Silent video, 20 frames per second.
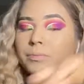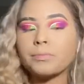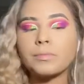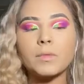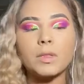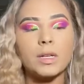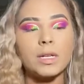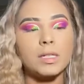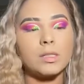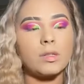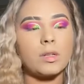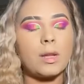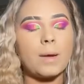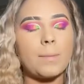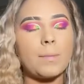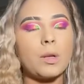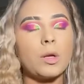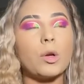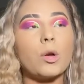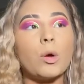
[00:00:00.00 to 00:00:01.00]
Okay, so now I'm
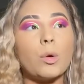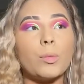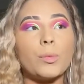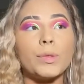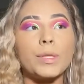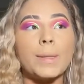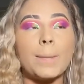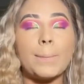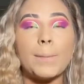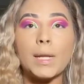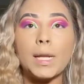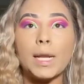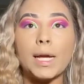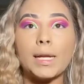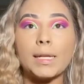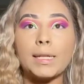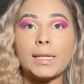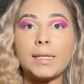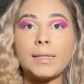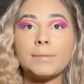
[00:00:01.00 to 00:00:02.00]
gonna go in with the
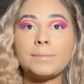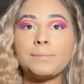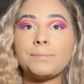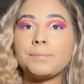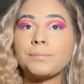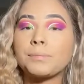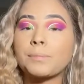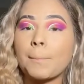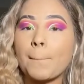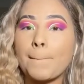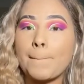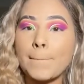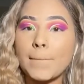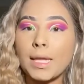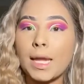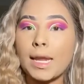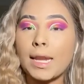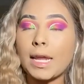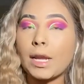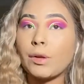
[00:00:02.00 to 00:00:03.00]
Milani,
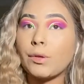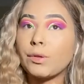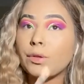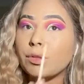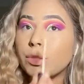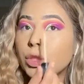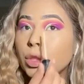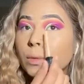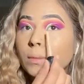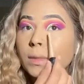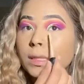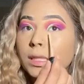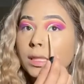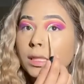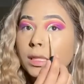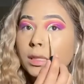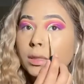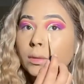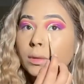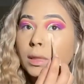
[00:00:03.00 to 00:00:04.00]
and I don't use too much of
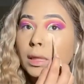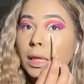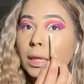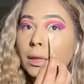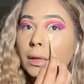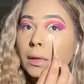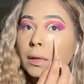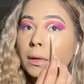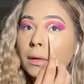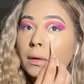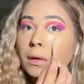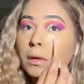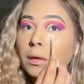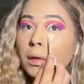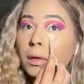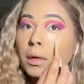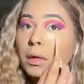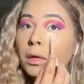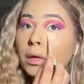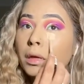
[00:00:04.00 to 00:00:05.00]
this one either.
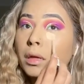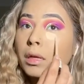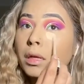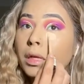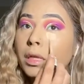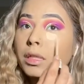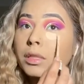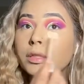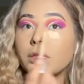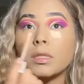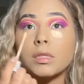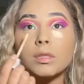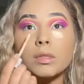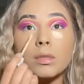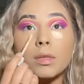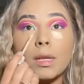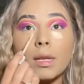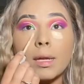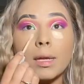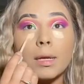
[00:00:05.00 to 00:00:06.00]
It's just to
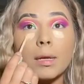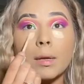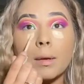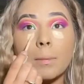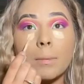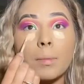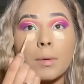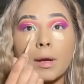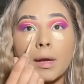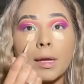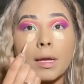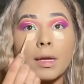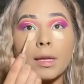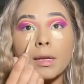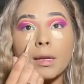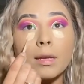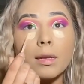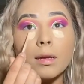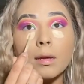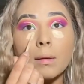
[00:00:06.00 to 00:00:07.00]
like
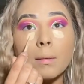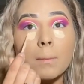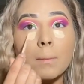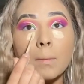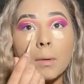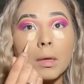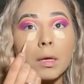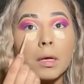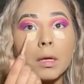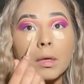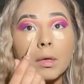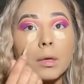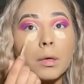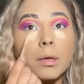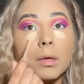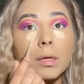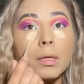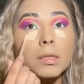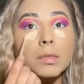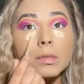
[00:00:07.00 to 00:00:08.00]
brighten my under
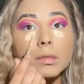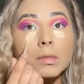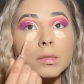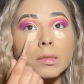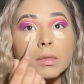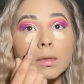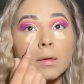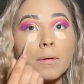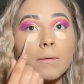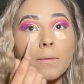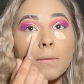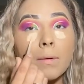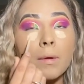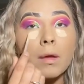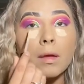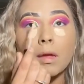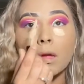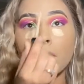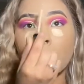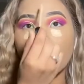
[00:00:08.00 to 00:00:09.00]
eyes and stuff,
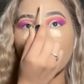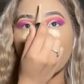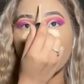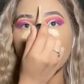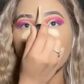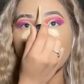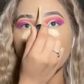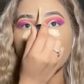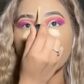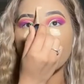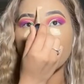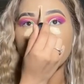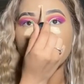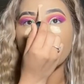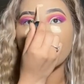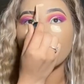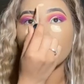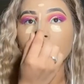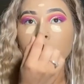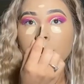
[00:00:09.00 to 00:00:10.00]
and like
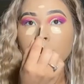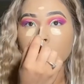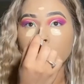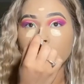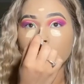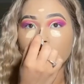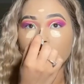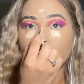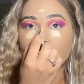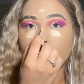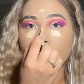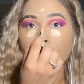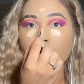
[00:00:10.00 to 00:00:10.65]
the center of my